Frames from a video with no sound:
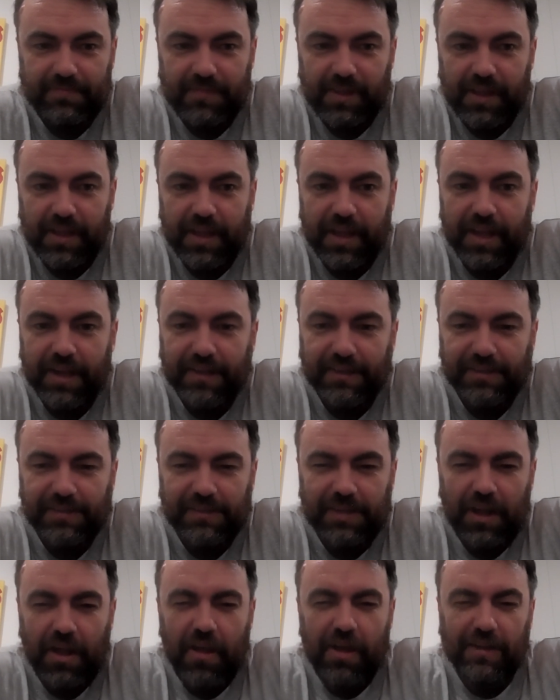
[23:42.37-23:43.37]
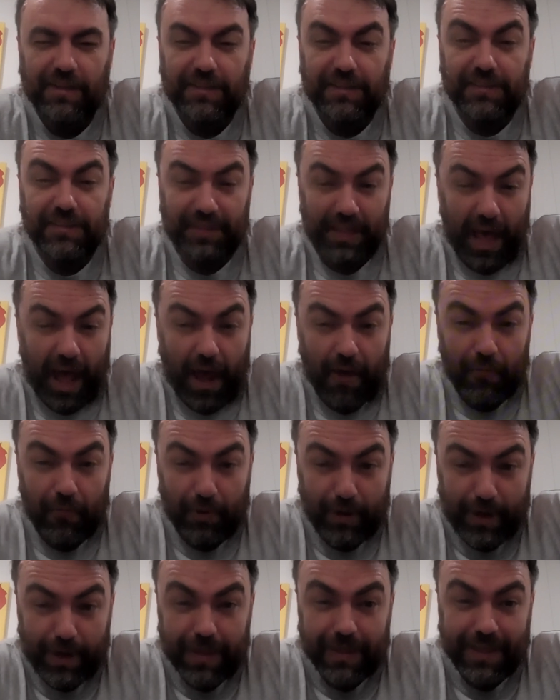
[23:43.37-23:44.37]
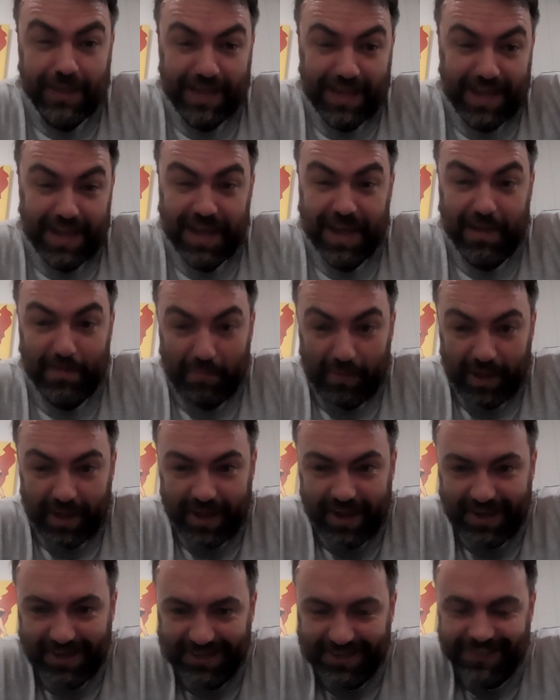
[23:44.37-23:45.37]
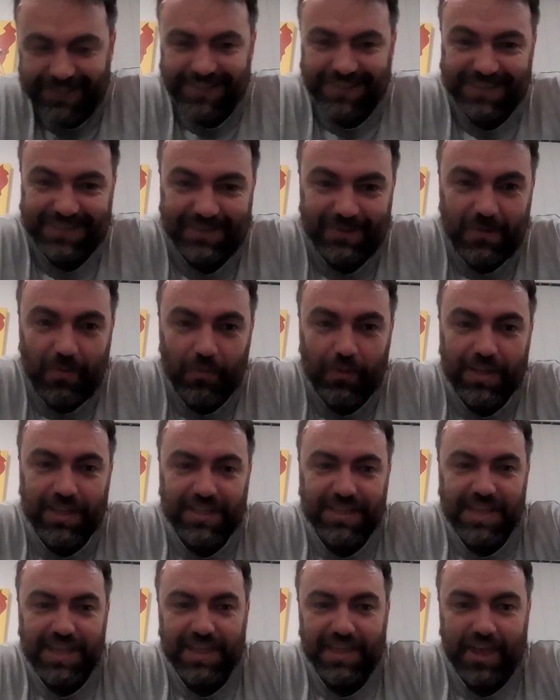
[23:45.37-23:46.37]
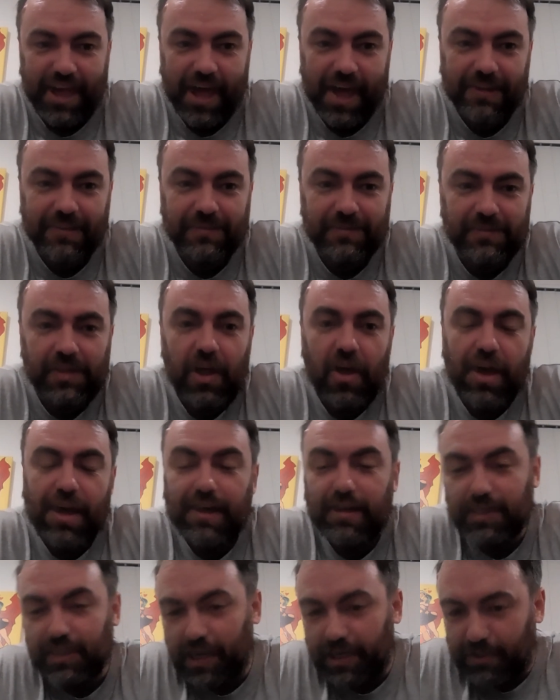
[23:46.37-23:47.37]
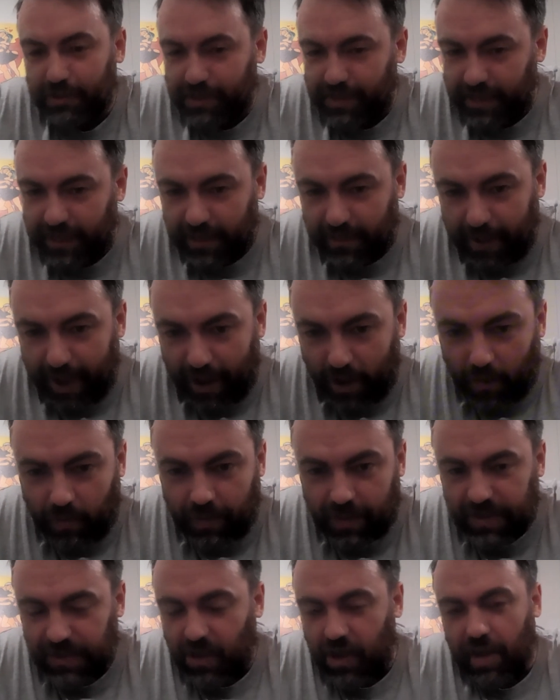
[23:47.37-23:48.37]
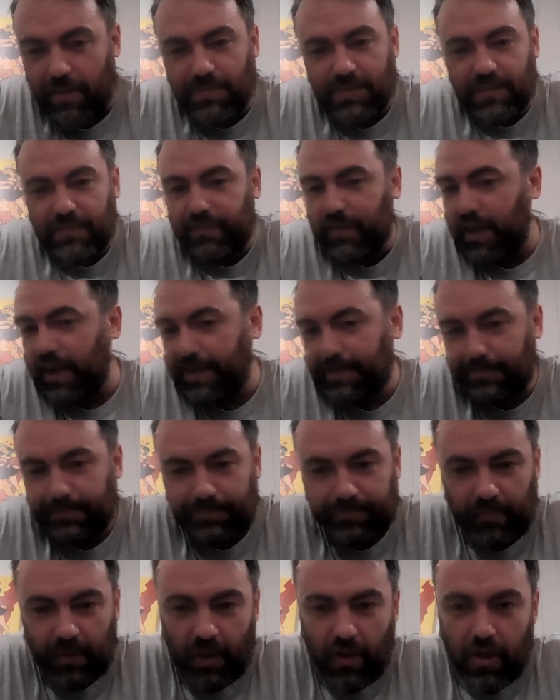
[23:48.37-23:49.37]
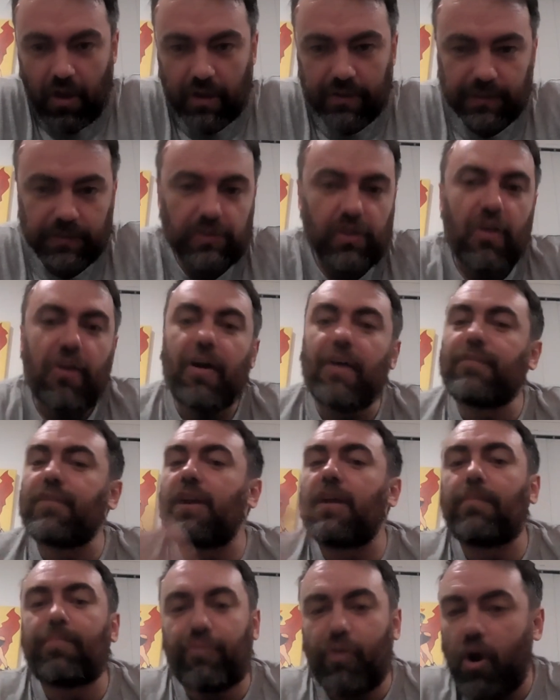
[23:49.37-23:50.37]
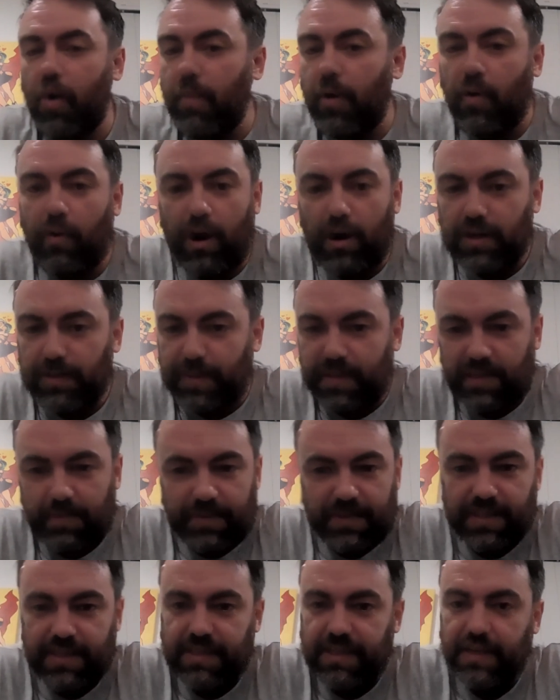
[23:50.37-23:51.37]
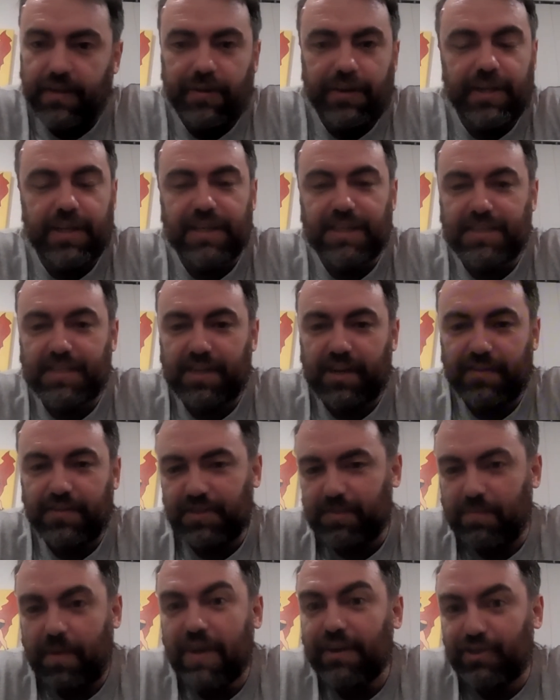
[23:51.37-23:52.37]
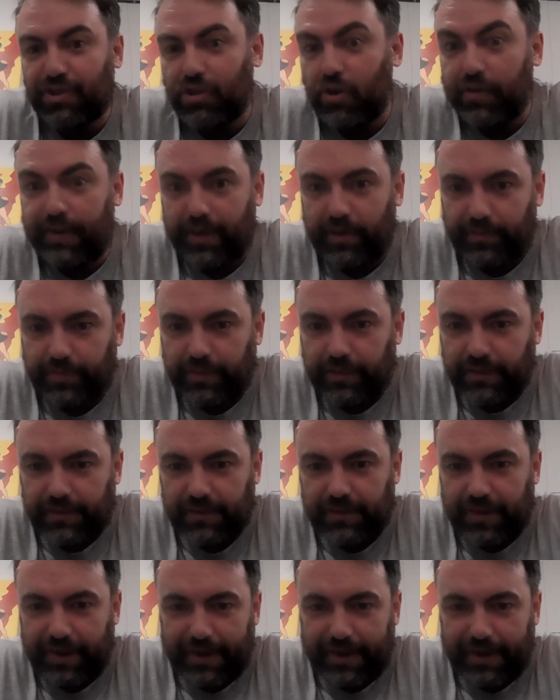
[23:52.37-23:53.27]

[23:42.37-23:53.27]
And then that really hit me when he said that because I was thinking about all the times I've done a promo where I was meant to be serious and I just made a joke of it.